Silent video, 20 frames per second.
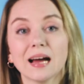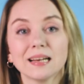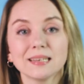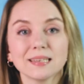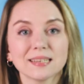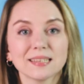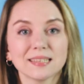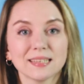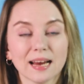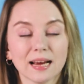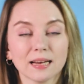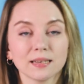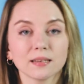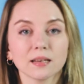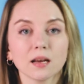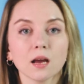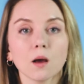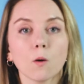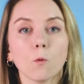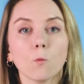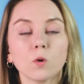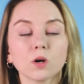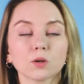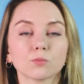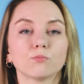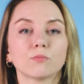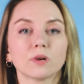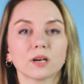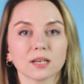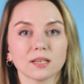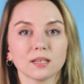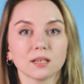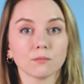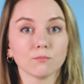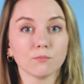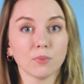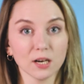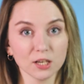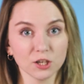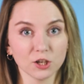understanding what marketing
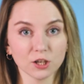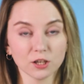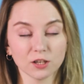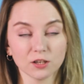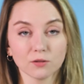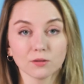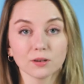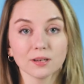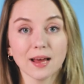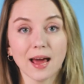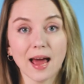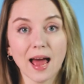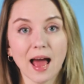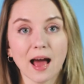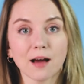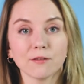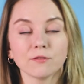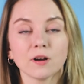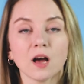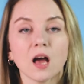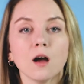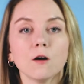budget you can have